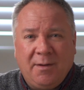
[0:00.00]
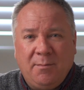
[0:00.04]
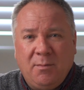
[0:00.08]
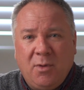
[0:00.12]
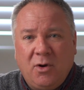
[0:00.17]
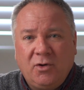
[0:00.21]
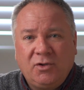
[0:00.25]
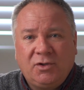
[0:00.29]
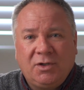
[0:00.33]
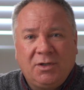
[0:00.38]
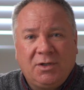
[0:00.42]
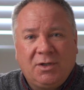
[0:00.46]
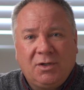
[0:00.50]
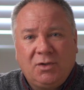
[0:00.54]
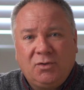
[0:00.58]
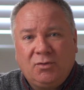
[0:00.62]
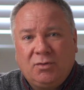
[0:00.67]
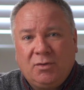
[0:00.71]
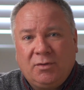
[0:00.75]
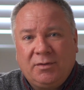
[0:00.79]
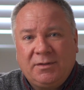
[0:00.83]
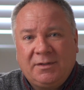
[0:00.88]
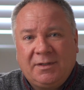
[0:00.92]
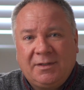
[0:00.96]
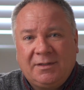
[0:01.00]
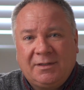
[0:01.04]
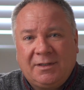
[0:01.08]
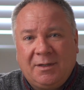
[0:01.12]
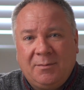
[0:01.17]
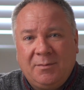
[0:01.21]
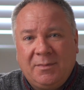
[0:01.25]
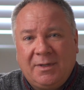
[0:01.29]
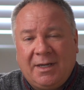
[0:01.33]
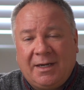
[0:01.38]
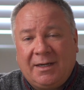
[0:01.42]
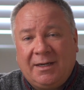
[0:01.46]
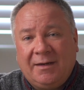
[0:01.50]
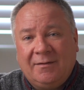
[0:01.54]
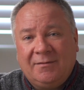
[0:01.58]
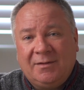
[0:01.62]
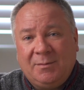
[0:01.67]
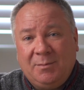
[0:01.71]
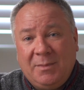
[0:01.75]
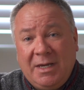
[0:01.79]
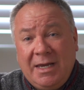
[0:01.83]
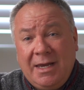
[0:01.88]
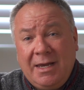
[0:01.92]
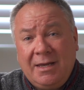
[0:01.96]
a motion control system that
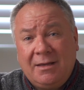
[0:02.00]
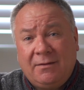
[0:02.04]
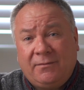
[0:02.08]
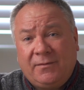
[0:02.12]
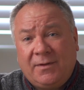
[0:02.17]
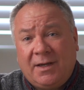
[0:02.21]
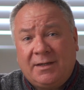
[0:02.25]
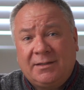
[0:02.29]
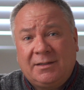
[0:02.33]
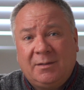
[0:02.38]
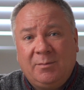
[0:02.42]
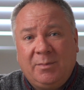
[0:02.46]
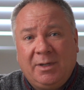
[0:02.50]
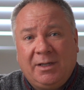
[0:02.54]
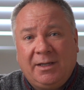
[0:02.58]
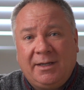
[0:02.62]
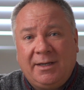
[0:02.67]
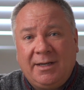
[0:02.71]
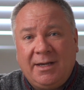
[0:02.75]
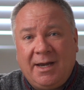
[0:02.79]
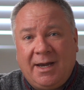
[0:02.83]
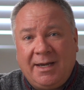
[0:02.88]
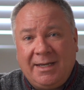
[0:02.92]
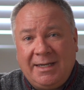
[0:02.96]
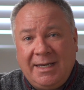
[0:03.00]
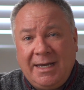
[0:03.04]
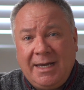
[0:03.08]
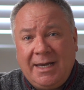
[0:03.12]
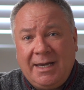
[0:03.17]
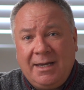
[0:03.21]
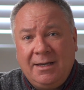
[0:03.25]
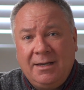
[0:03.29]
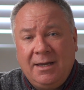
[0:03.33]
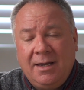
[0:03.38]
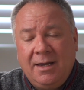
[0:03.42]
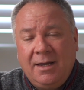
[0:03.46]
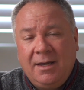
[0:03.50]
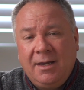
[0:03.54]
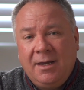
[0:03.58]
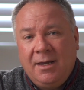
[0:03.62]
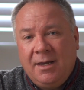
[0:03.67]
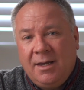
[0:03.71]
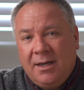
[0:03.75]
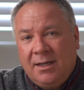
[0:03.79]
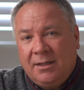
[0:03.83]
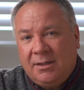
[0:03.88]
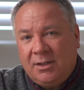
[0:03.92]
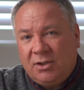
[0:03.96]
gives me the flexibility I need,
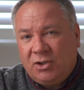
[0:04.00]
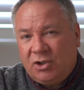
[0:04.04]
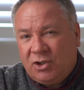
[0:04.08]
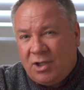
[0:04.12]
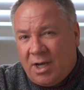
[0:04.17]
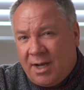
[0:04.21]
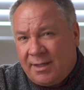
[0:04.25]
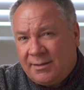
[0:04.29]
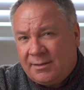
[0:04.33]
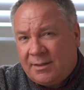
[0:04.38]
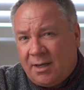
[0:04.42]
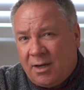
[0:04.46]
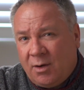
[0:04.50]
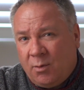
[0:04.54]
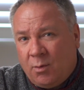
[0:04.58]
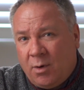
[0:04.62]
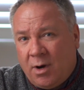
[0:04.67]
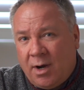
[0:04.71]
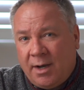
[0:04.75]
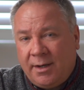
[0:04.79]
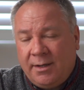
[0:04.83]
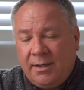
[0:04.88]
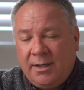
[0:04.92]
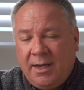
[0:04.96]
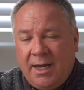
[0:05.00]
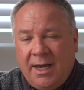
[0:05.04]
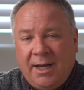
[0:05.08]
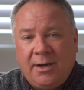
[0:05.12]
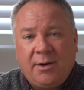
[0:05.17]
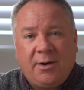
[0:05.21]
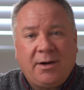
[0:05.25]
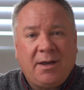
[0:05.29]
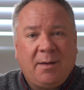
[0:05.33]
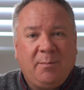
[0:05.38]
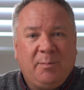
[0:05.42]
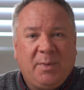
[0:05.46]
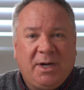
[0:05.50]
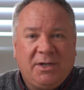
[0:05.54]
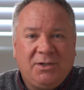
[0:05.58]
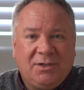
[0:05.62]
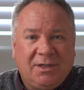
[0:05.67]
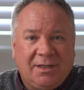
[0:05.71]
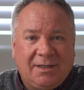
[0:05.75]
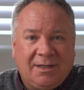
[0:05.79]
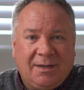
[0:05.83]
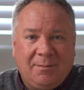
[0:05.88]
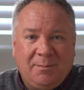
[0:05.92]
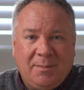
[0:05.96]
the shots I want, and on a
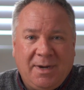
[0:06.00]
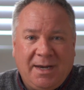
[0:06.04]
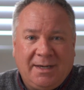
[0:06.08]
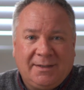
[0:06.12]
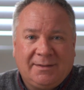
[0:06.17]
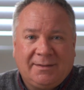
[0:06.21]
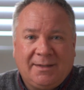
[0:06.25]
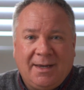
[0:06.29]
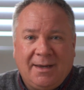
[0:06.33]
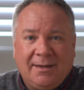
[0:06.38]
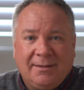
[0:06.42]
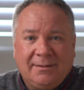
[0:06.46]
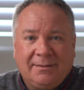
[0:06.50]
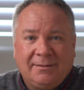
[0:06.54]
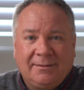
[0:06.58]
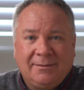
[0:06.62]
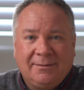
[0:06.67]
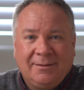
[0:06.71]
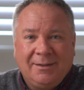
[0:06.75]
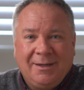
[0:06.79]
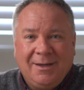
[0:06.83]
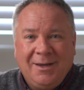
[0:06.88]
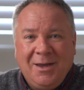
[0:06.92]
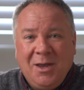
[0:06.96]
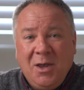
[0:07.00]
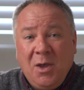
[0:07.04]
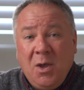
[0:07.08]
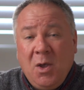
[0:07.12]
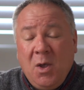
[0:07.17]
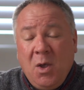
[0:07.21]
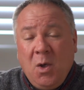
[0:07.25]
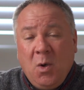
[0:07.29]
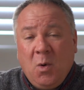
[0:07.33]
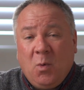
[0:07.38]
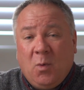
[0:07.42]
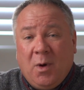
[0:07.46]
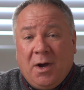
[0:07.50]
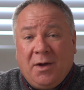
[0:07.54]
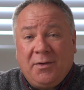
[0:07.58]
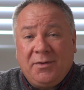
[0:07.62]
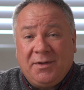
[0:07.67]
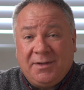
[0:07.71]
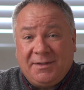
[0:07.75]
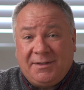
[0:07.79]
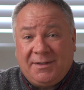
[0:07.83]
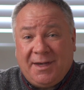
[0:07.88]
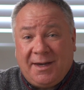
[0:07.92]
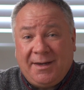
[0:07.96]
budget that makes sense? Well,
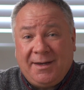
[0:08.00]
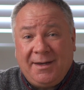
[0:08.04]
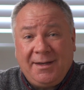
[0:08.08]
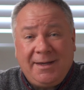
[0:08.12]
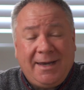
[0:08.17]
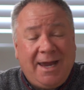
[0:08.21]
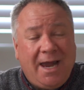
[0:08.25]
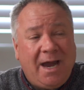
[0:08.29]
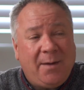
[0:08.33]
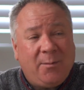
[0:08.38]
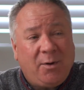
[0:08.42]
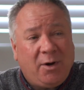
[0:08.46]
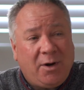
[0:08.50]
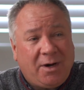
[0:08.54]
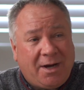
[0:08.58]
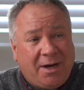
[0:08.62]
the second camera